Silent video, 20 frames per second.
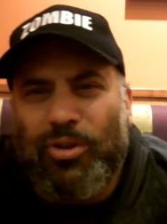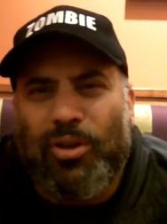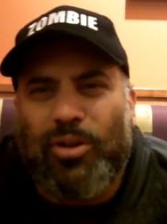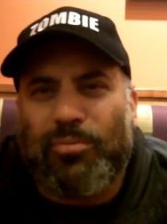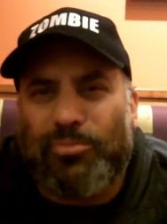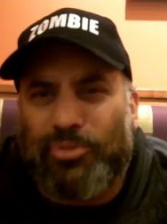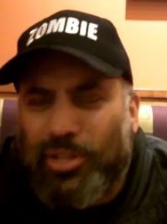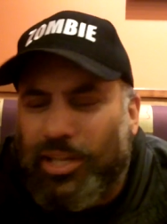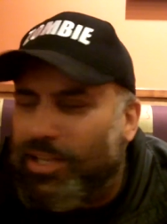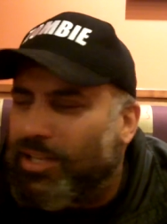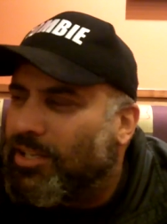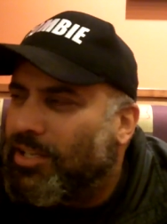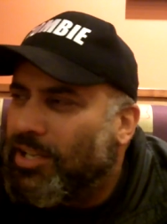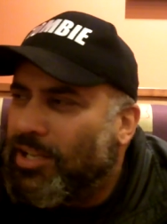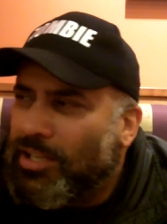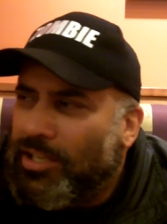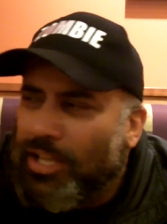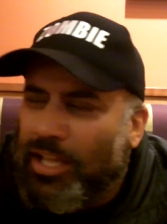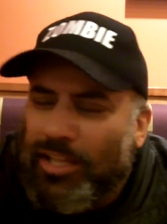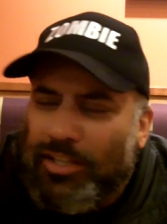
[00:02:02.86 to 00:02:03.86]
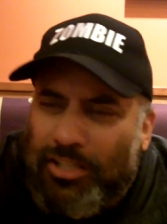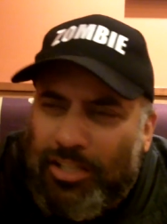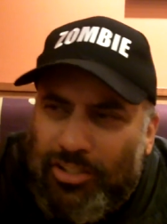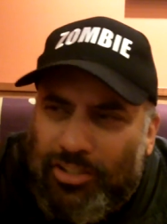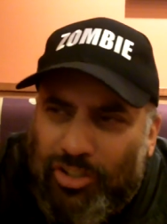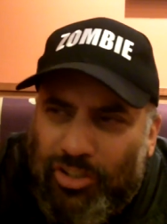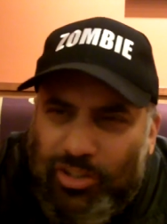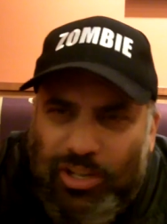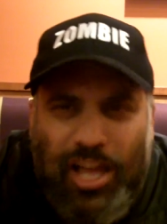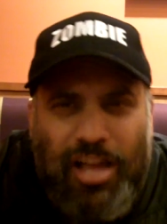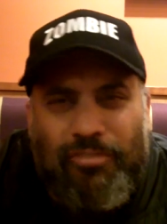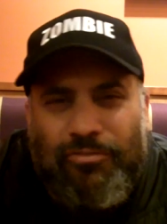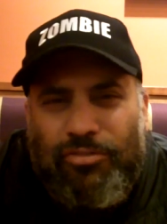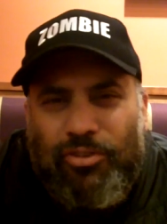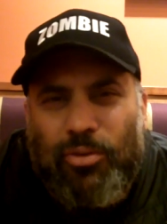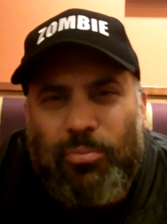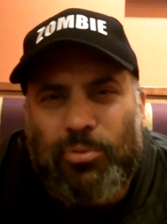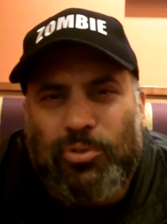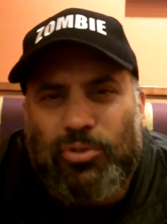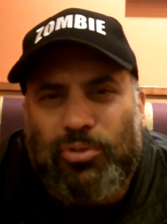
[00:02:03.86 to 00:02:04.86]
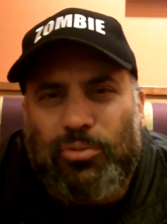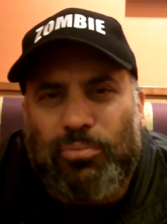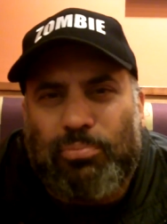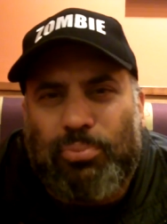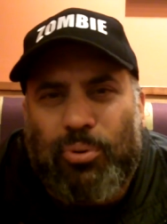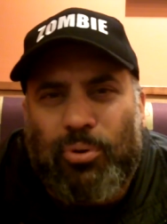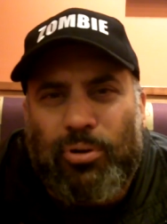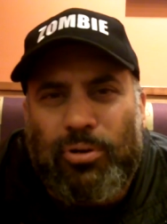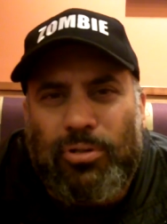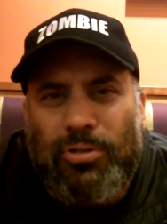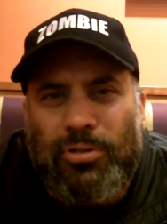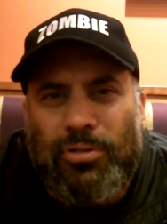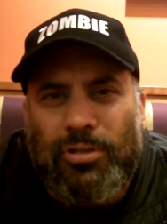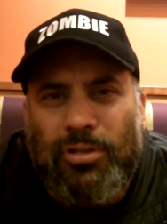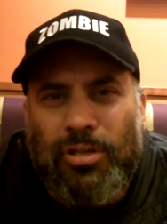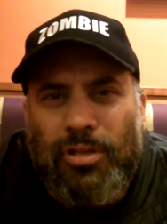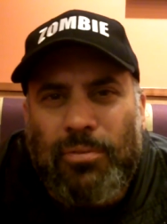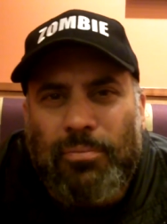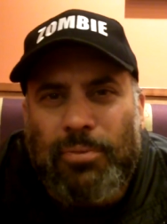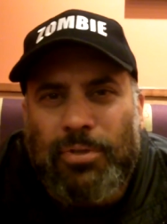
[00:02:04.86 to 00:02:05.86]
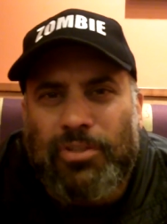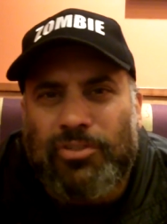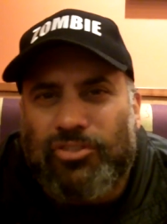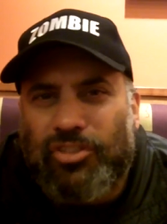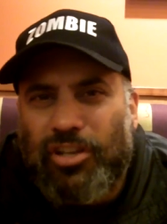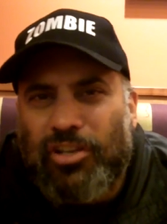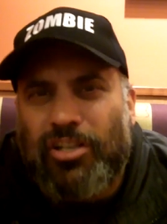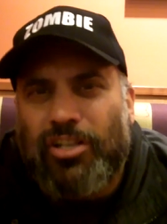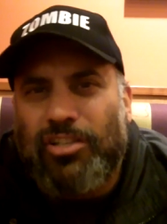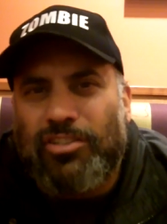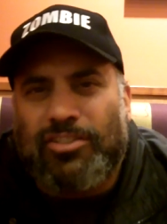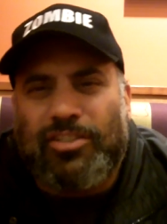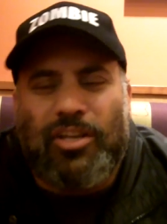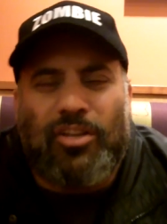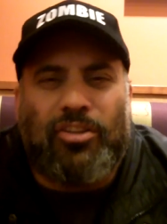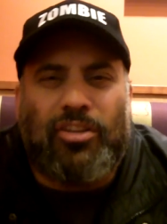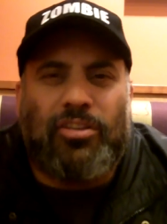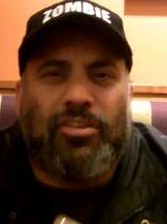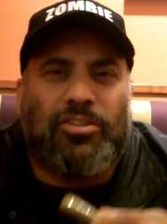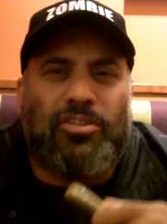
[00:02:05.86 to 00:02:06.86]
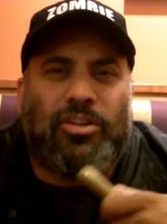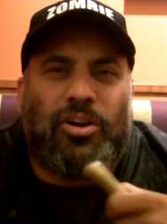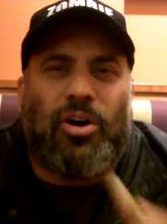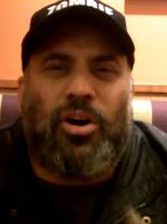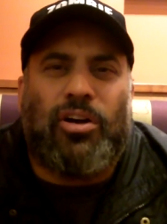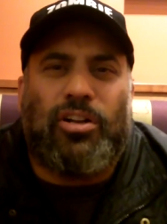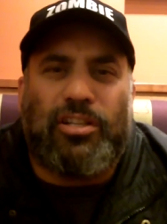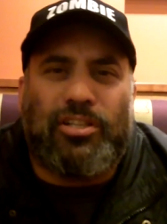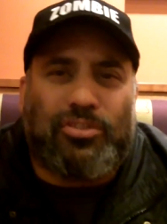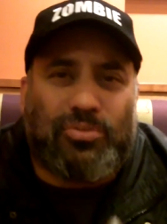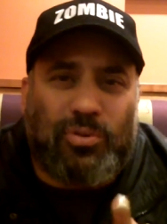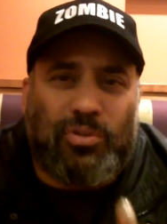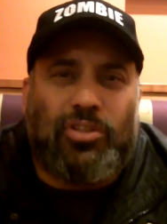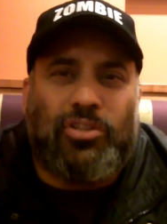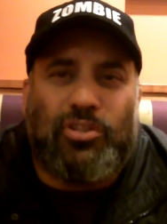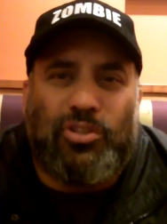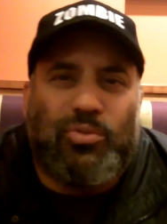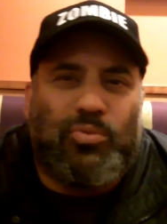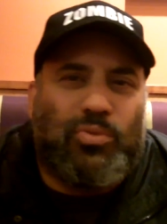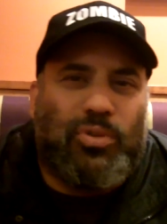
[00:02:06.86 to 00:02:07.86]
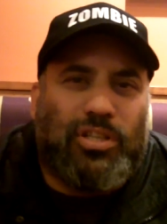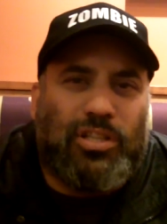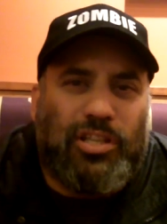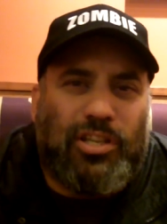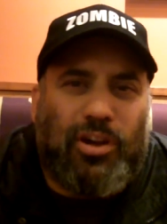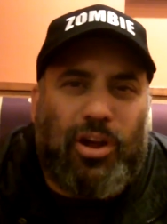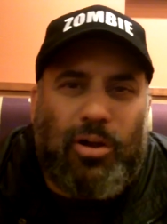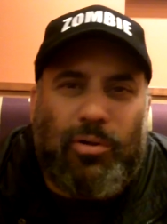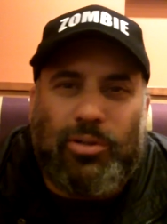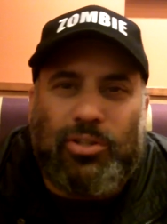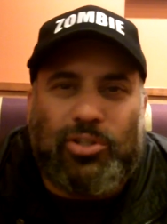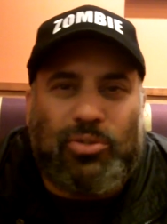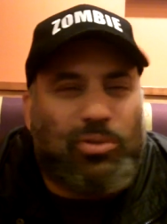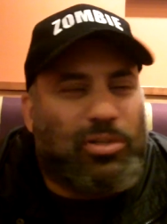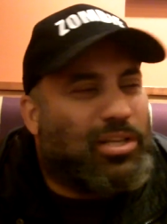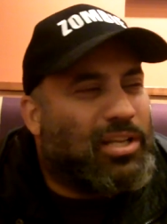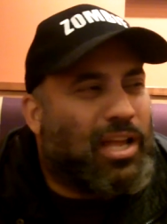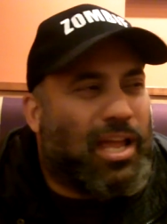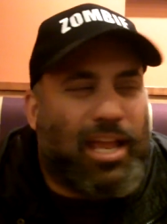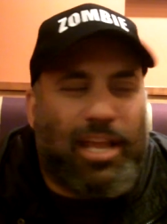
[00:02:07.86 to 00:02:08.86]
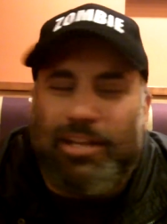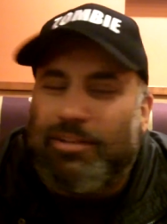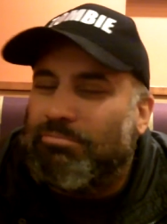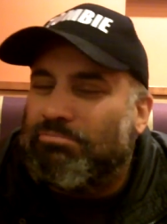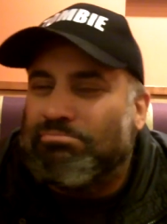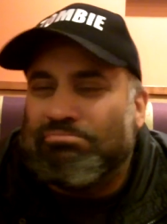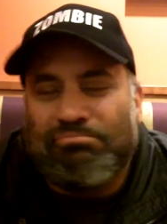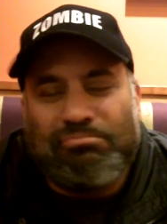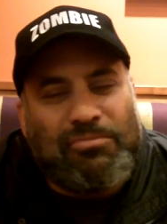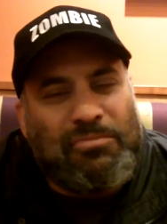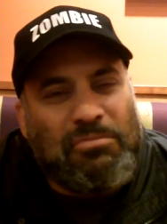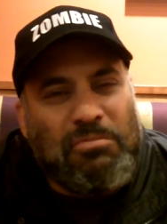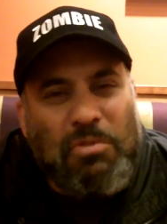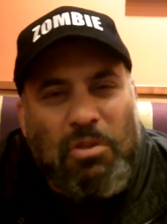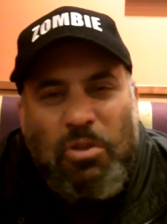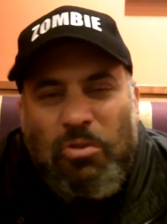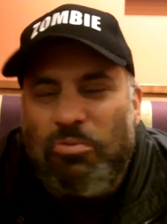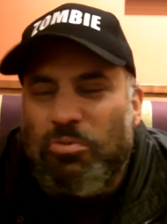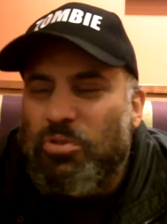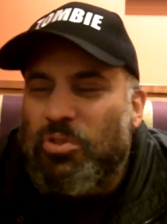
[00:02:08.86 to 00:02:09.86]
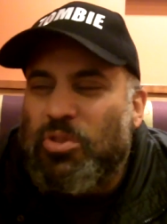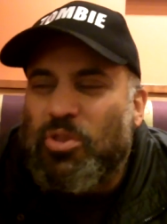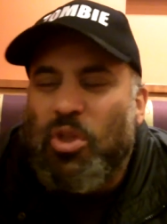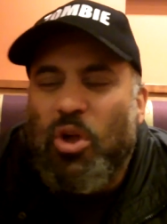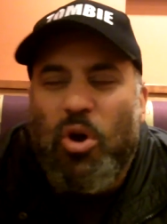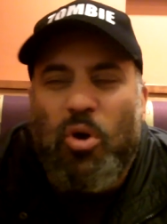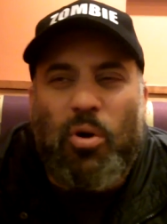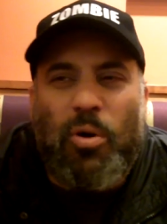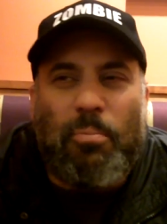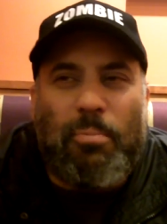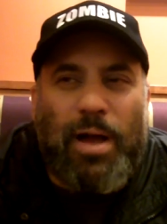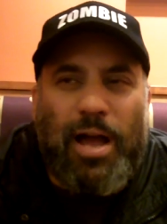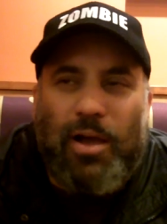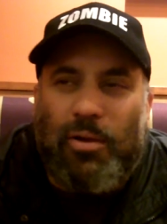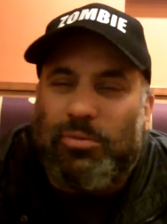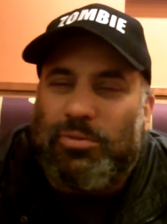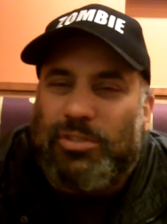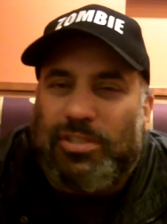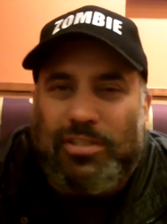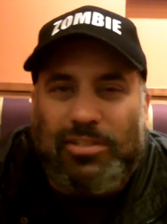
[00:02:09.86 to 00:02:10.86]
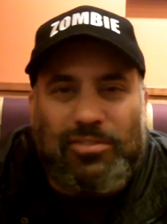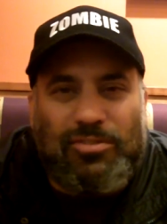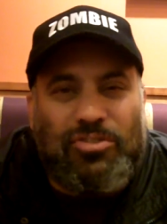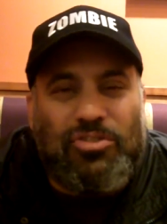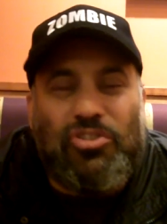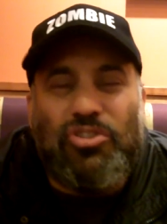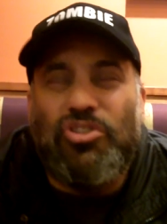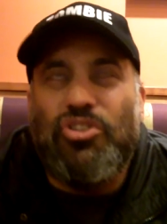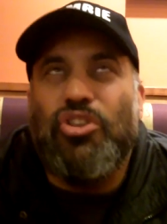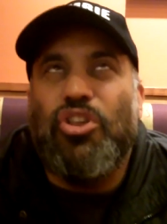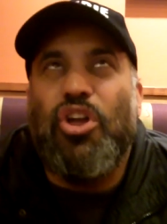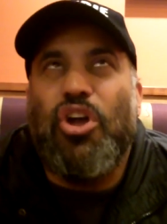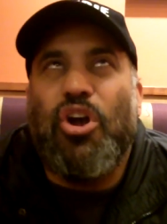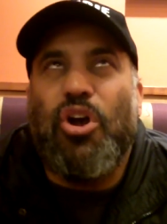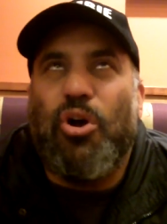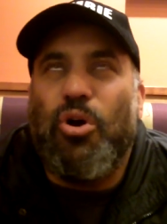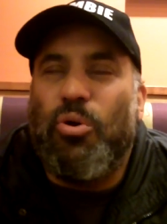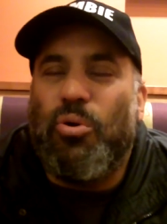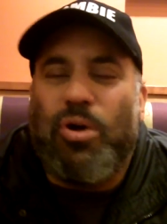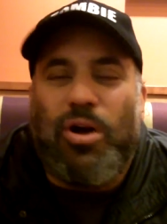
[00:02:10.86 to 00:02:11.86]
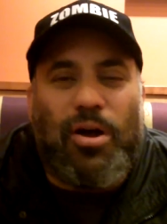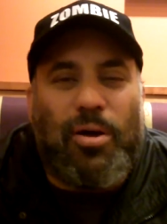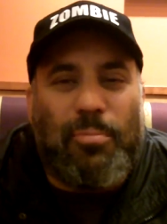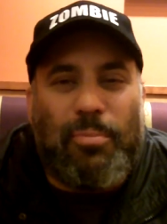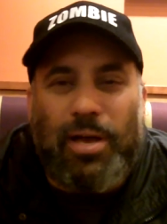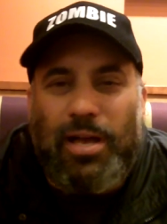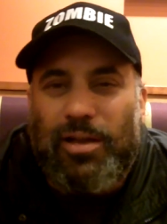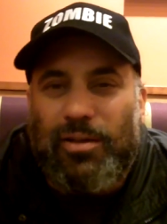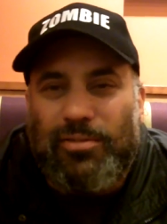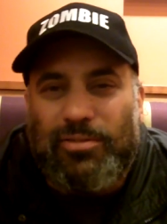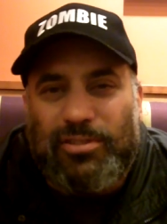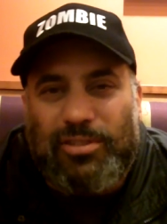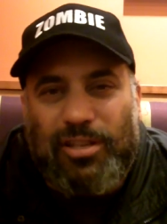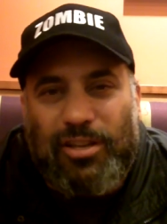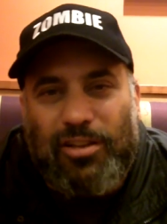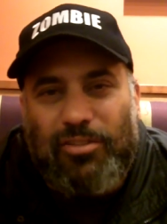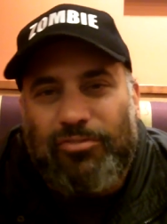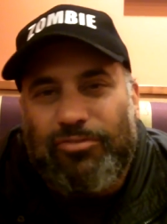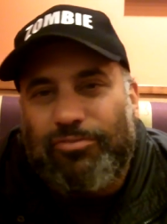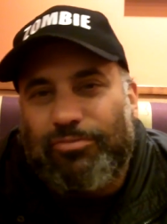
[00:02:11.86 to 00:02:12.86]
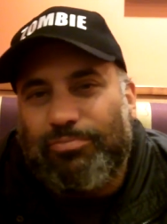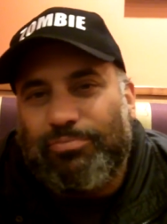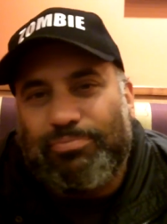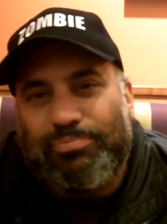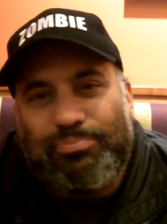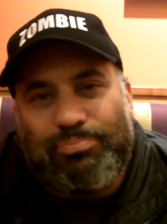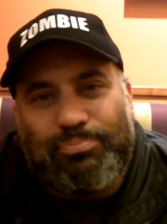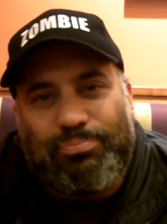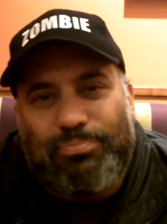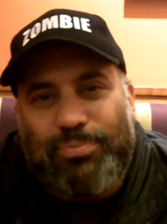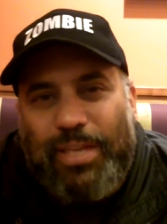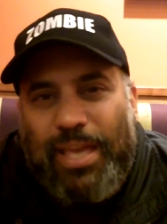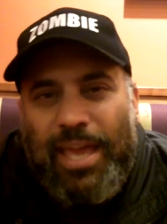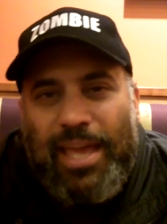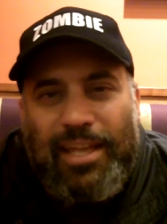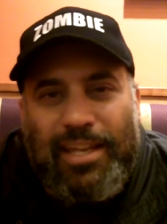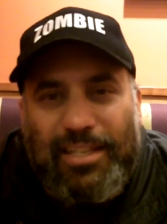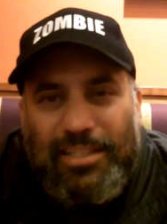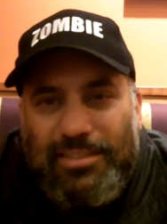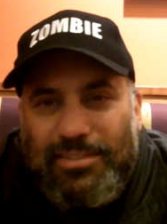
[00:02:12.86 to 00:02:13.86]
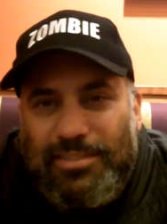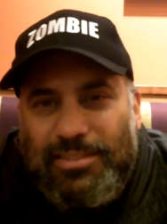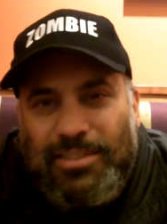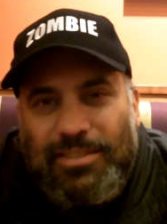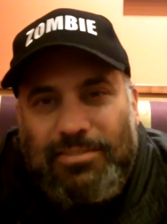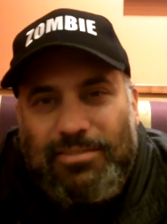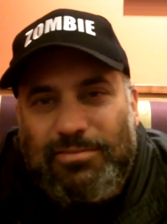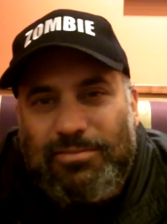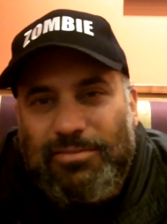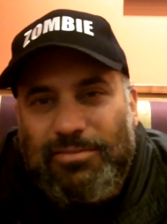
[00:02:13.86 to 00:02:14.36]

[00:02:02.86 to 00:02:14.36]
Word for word: you know what I'm saying. Your nonverbals are important because they're going to tell the, the audience whether you really are into it. Not, no amount, no amount of cannons,